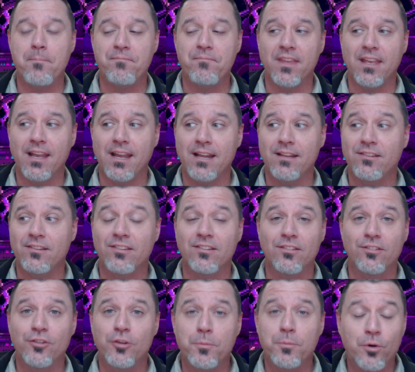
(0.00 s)
it's
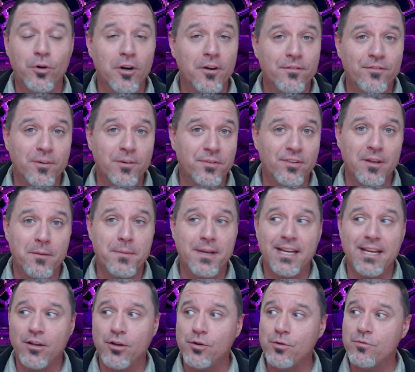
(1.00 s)
support from
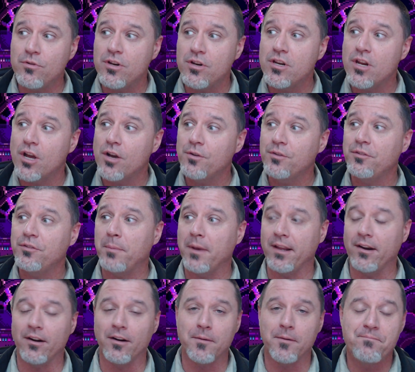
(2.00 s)
somebody who knows
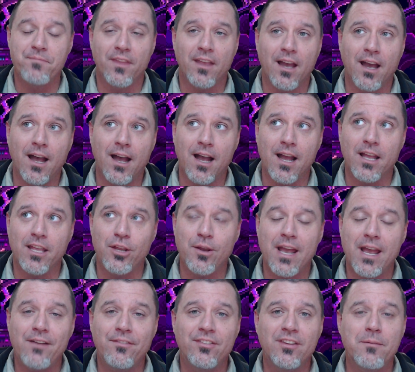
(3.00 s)
better.
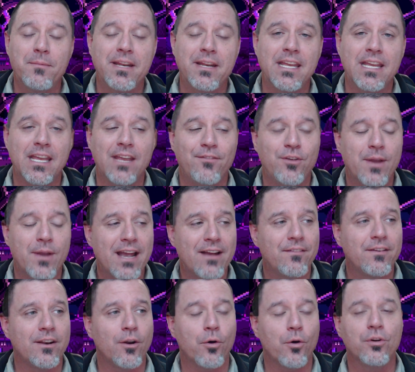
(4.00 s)
If you
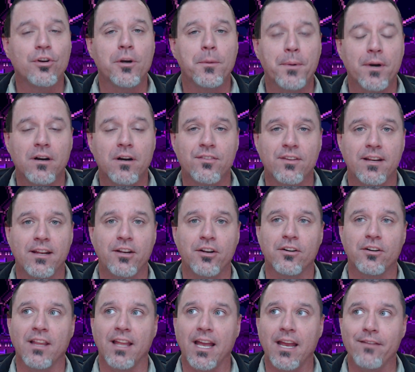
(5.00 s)
have an older person in
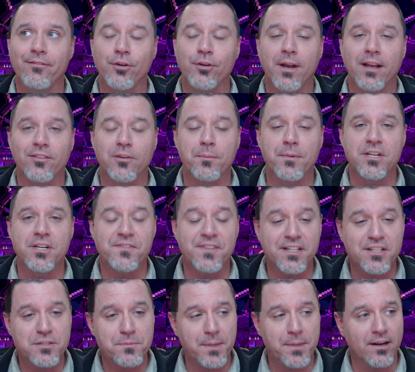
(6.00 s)
your life who has a bunch of
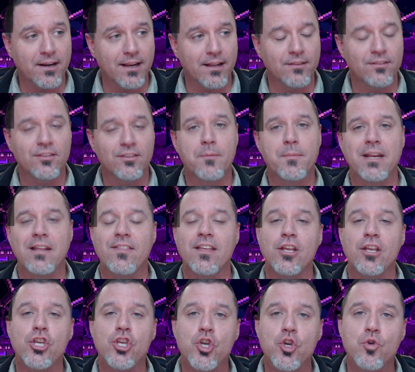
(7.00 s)
experience, somebody that
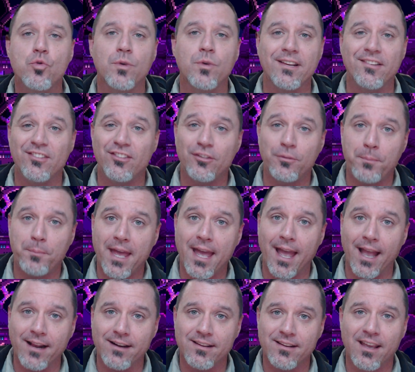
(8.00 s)
you
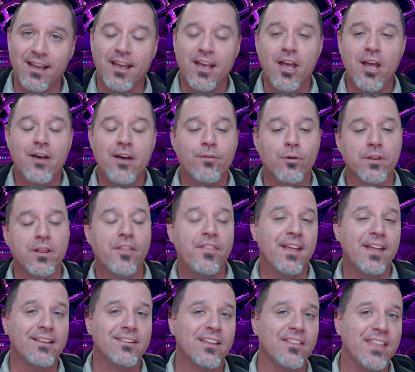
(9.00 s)
respect for the
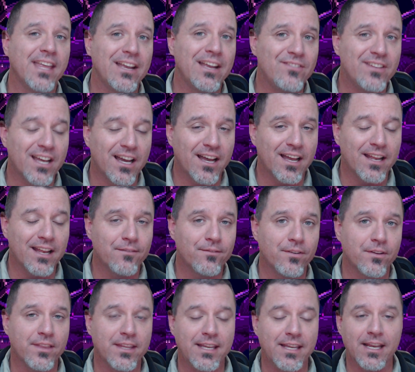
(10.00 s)
things that they've done,
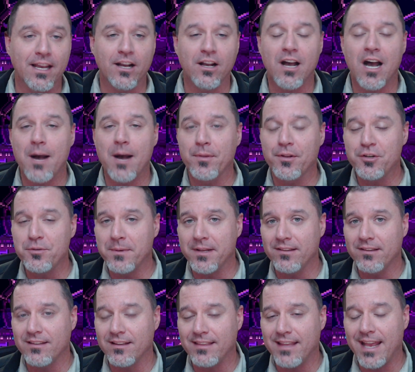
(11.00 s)
for the
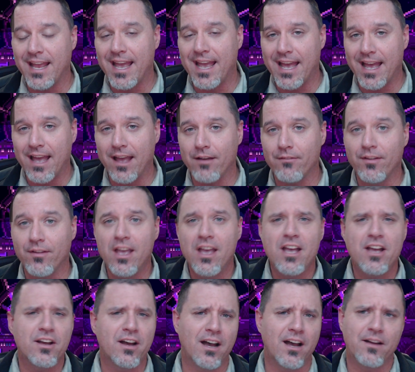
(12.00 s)
accomplishments that they have,
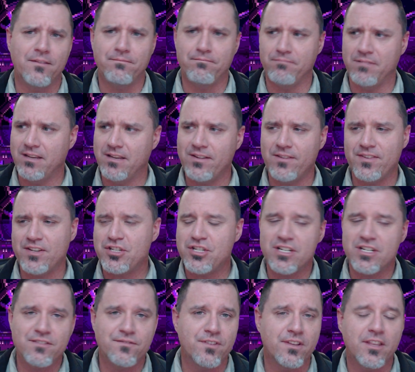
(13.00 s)
even if it's
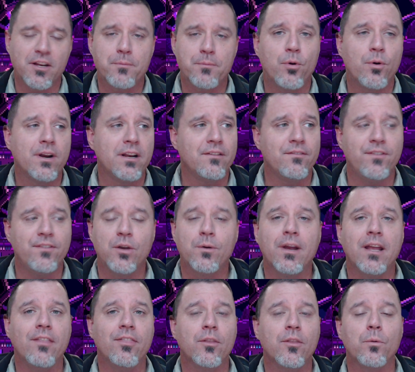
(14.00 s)
just for their point of view
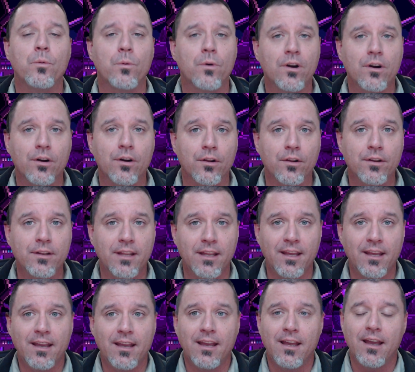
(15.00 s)
in the world,
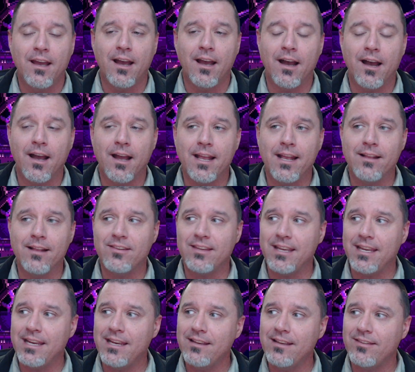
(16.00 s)
it's
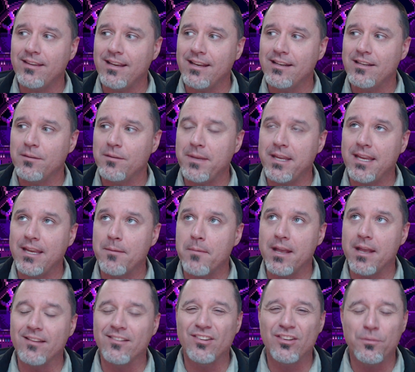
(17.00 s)
easy to be
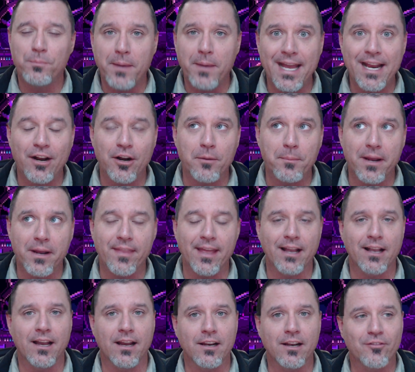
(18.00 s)
inspired by
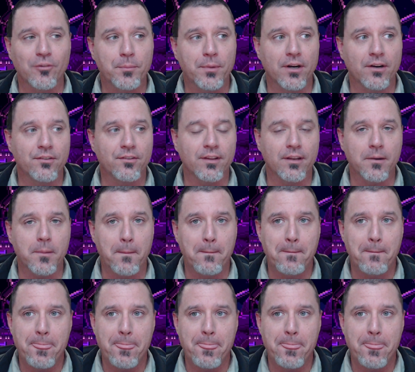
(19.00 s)
that kind of a person.